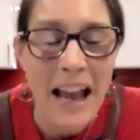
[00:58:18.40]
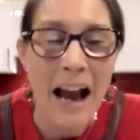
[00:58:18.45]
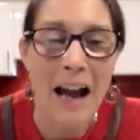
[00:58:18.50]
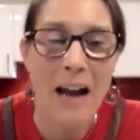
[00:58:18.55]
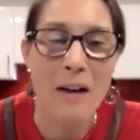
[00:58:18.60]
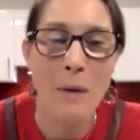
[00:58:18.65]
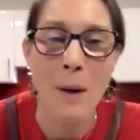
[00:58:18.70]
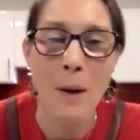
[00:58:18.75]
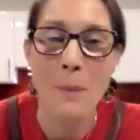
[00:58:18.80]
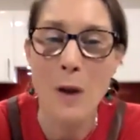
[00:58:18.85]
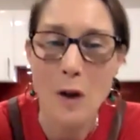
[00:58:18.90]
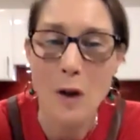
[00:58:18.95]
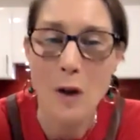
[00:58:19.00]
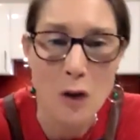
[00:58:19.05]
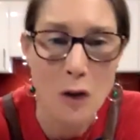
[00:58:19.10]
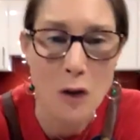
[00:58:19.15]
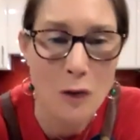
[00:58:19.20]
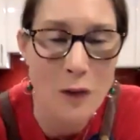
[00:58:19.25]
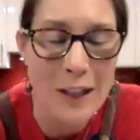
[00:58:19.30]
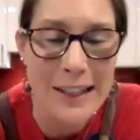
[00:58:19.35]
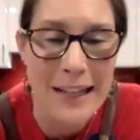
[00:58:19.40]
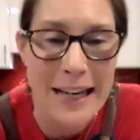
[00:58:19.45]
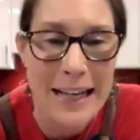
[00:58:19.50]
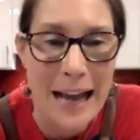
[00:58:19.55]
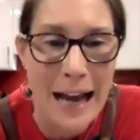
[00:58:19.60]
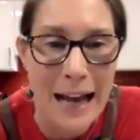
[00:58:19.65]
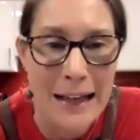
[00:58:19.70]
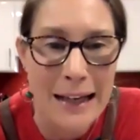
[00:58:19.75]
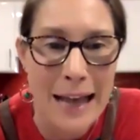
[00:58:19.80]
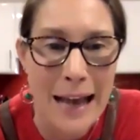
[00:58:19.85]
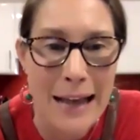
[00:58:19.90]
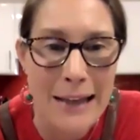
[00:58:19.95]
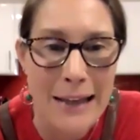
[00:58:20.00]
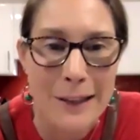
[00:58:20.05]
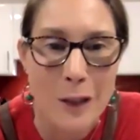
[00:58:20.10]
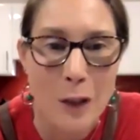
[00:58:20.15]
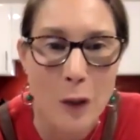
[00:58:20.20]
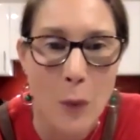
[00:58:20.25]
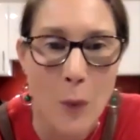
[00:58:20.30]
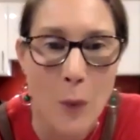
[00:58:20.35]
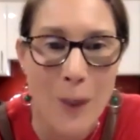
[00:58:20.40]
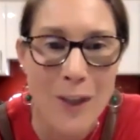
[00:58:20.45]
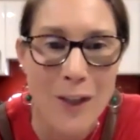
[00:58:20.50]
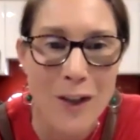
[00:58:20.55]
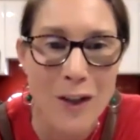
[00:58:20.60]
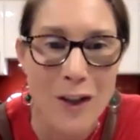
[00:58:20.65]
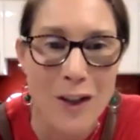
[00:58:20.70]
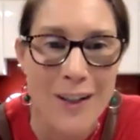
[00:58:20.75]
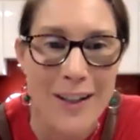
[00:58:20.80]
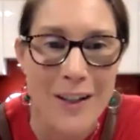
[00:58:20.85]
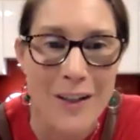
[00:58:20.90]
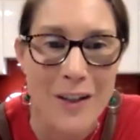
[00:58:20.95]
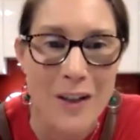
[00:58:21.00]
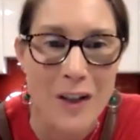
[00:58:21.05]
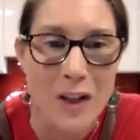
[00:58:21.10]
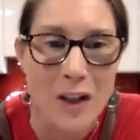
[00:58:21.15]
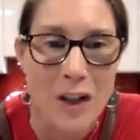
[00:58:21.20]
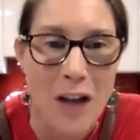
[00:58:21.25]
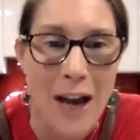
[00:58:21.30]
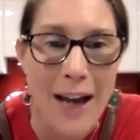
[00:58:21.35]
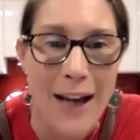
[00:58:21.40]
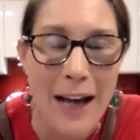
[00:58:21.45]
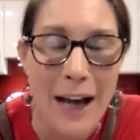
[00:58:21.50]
I'm not sure if there's any unanswered questions in the chat